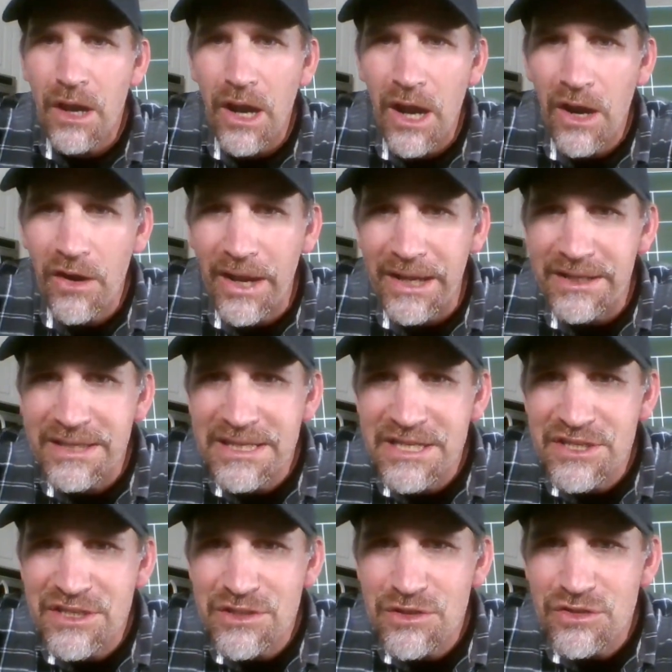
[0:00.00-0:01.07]
All right,
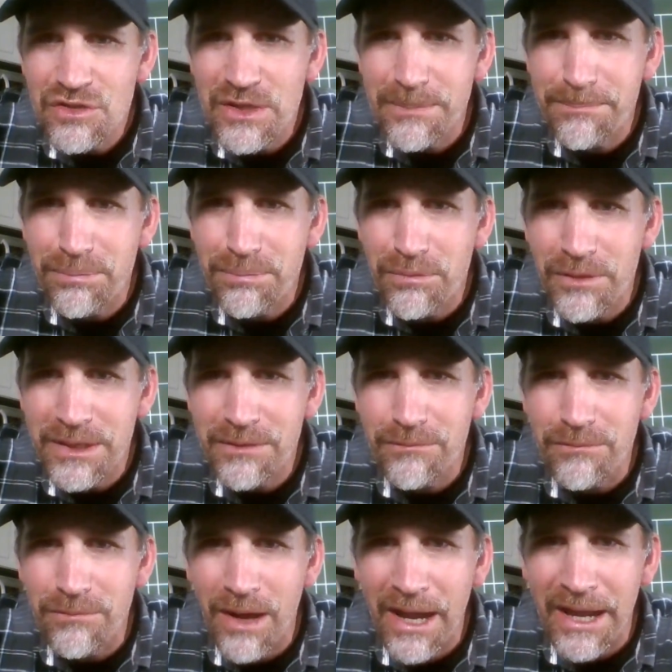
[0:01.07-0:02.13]
he's usually pretty
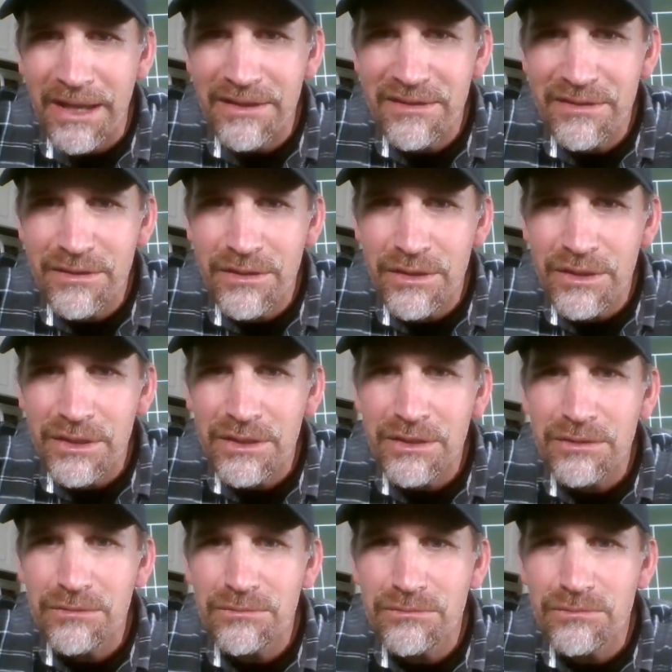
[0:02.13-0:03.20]
right.
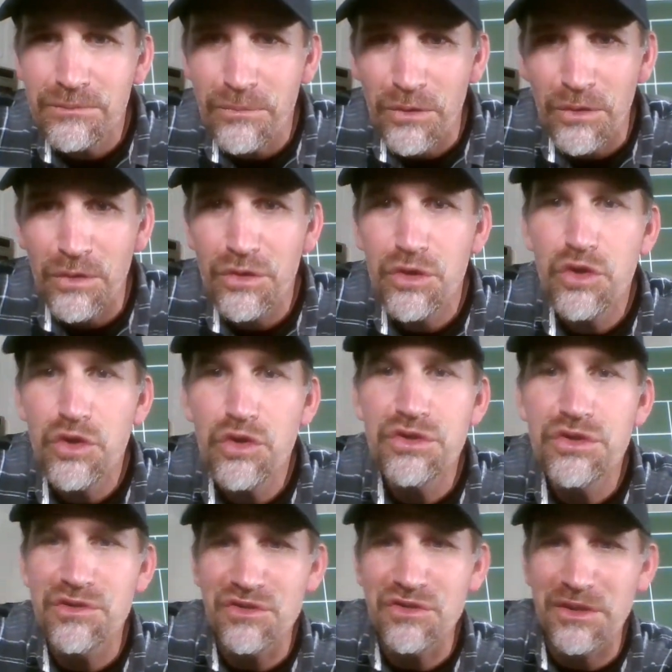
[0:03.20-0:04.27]

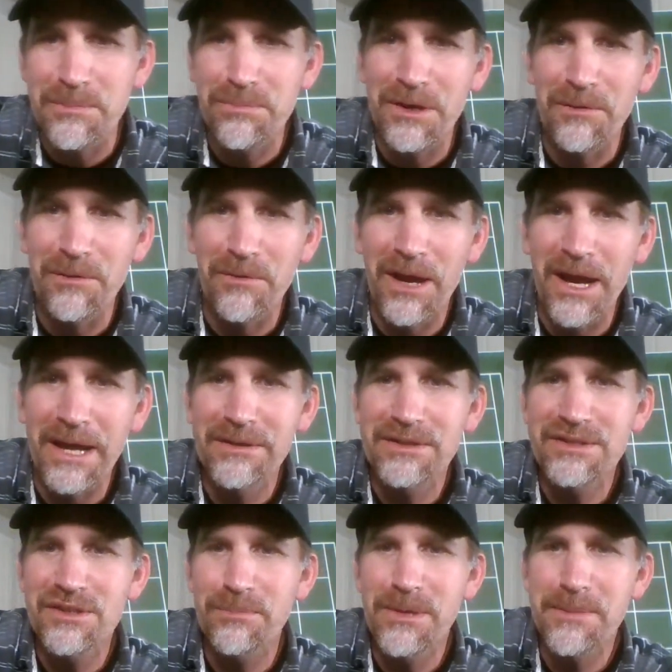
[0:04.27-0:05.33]
Who's usually pretty right?
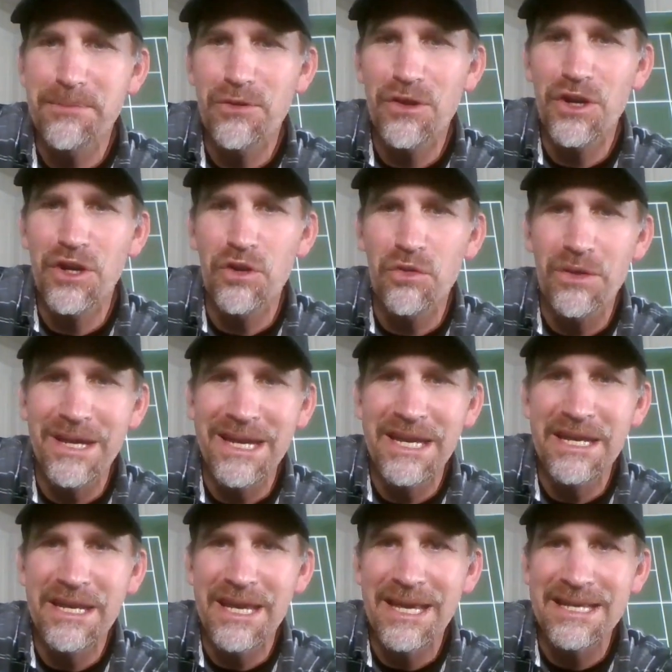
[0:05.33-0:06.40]
So people are
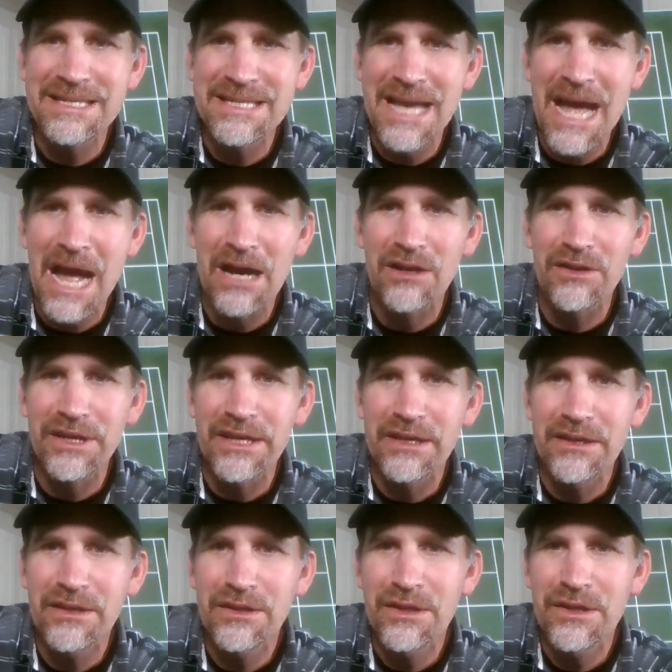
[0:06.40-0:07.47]
agreeing
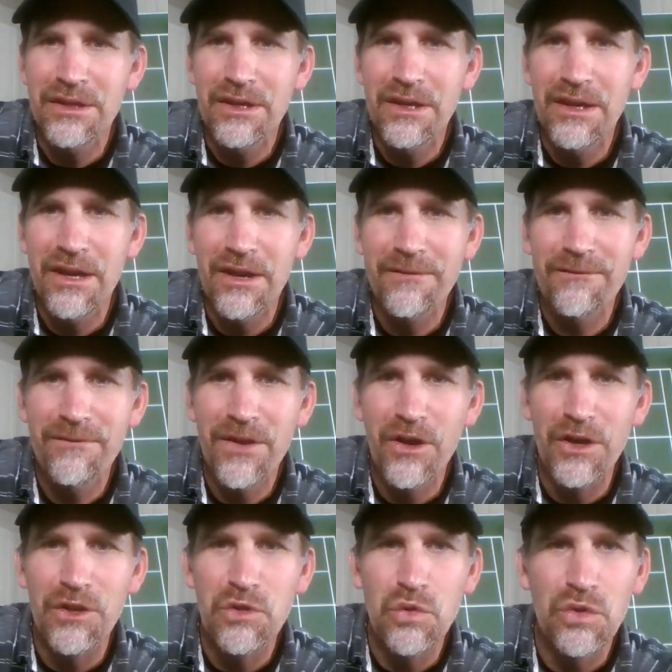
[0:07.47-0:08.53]
exactly.
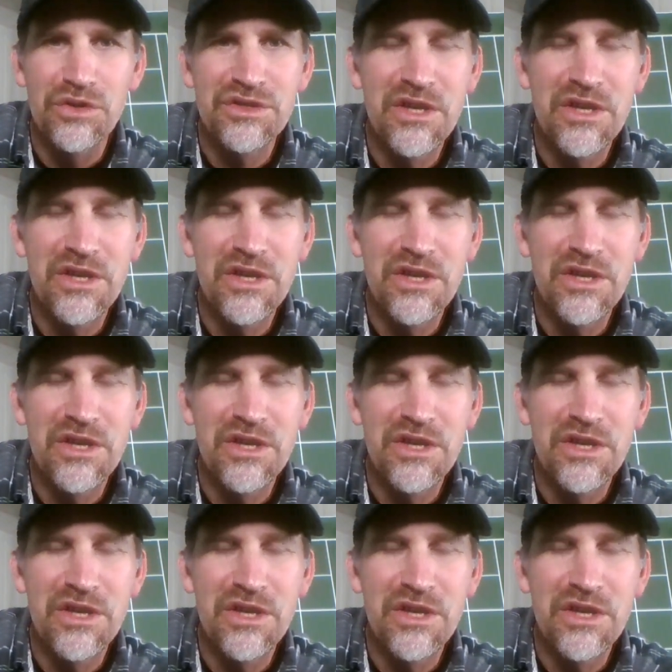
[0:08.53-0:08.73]
Very cool.